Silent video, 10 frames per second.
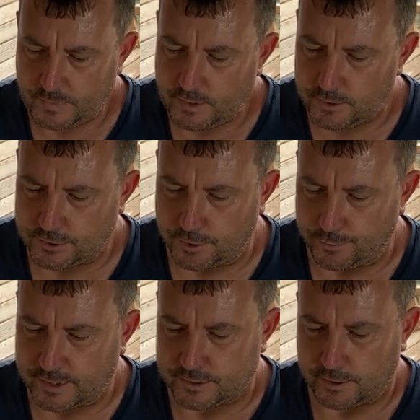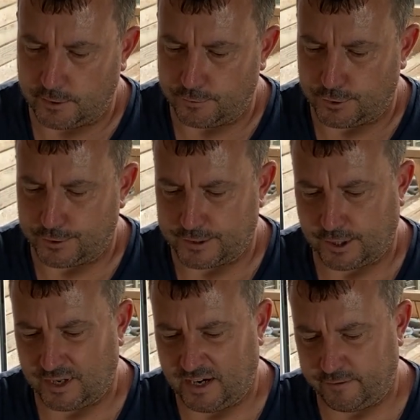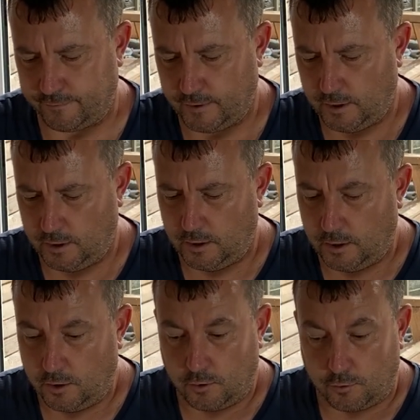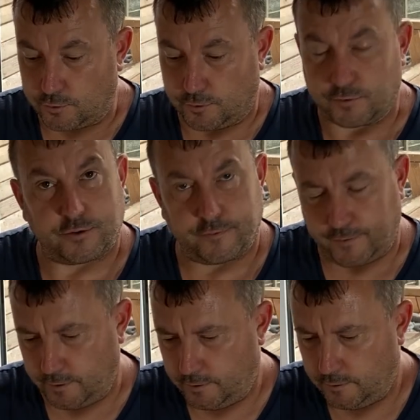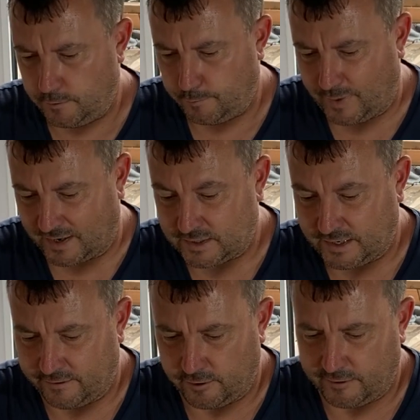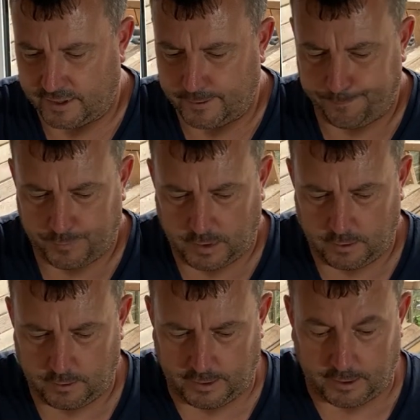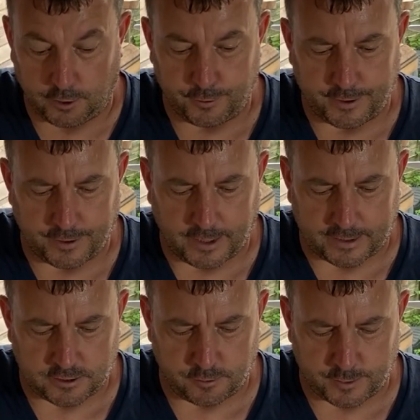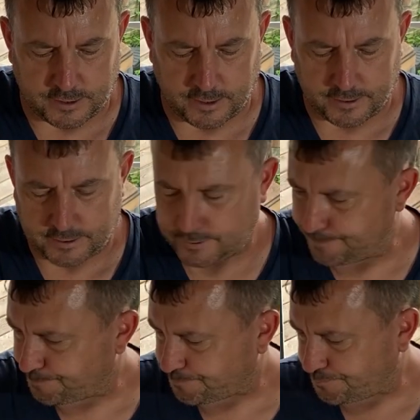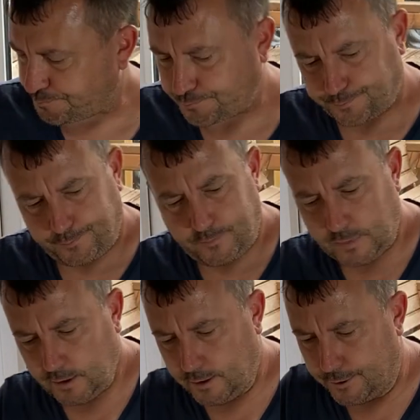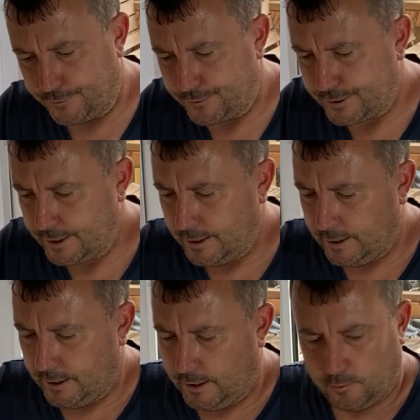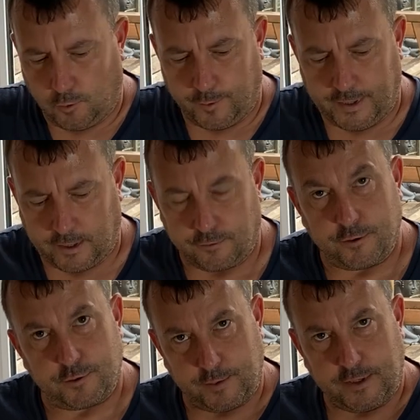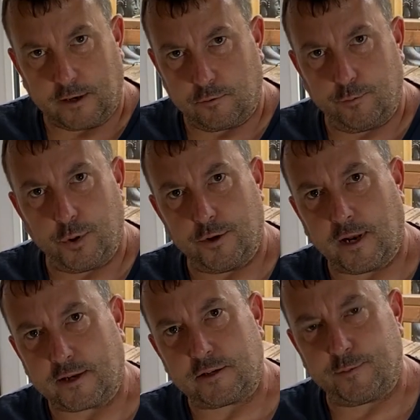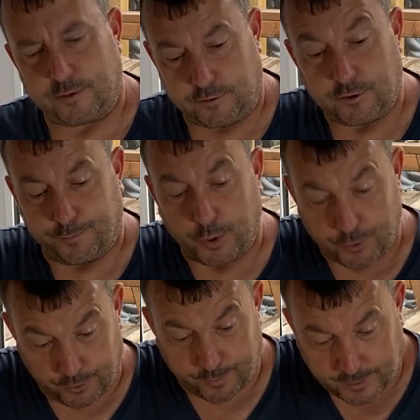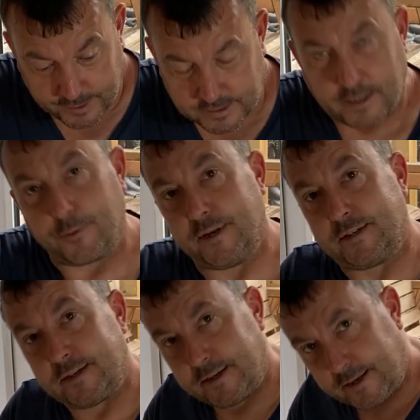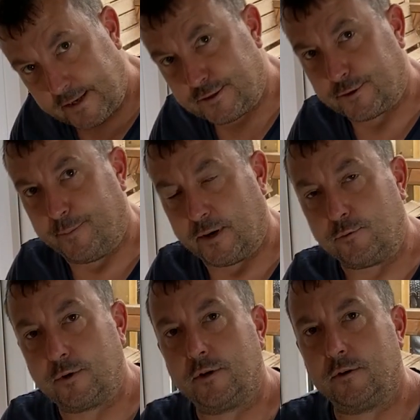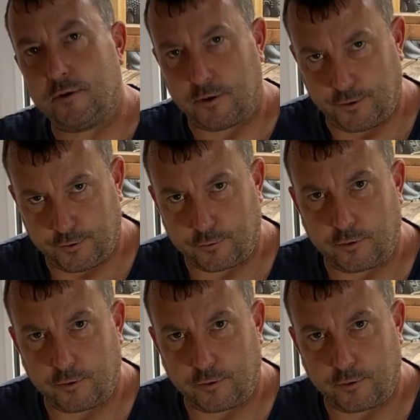So this solution is going to have all sorts of bacteria in it, including the Lactobacillus. And what we now do is we now put this liquid into milk, and the